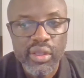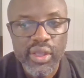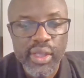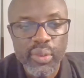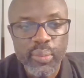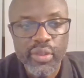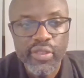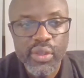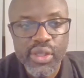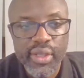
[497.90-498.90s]
That will be
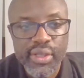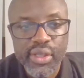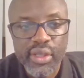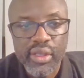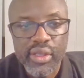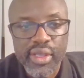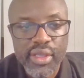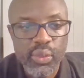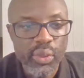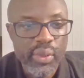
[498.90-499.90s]
very challenging.
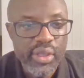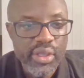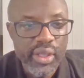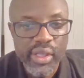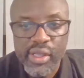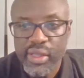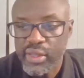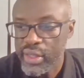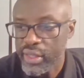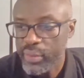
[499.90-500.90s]
Does no one want to share?
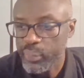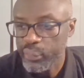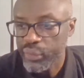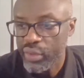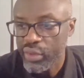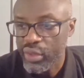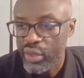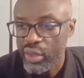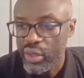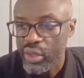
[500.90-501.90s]
And
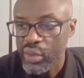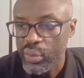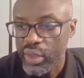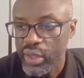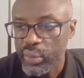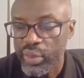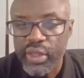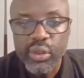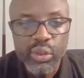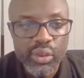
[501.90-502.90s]
we
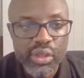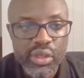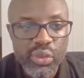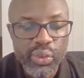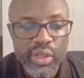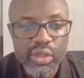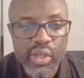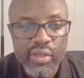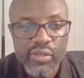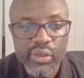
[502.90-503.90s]
need to continue and
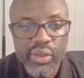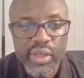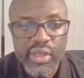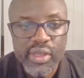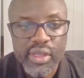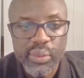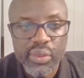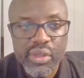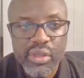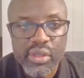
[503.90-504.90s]
travel and see
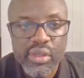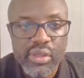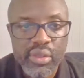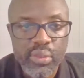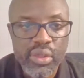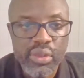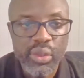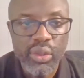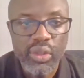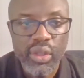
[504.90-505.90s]
what's
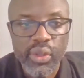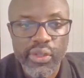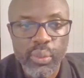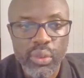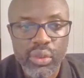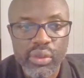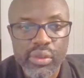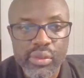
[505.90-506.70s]
going on around the world.